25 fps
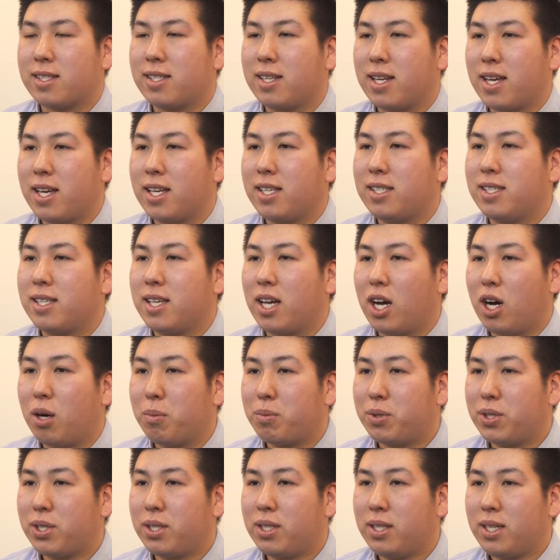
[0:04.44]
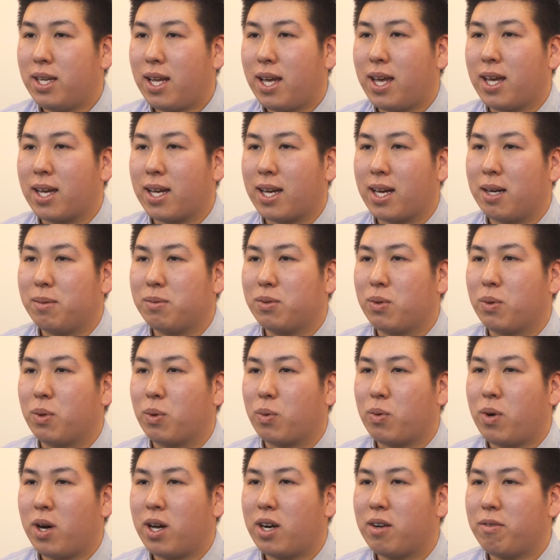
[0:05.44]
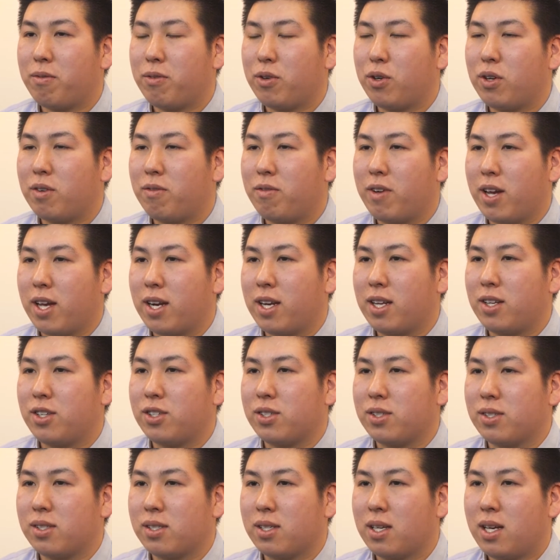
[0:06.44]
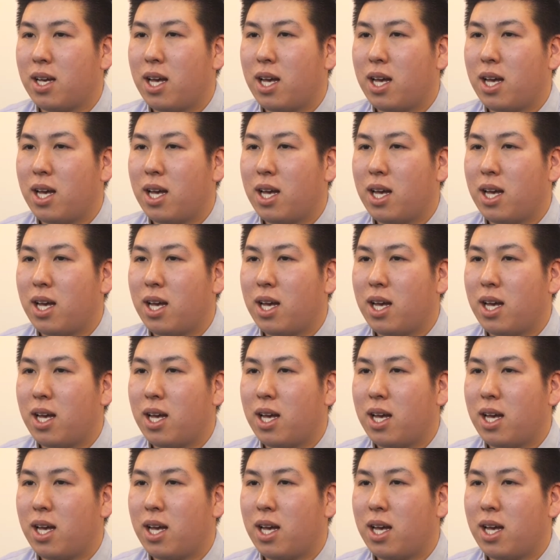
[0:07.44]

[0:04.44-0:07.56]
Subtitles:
an easy option and comes with quite a few advantages,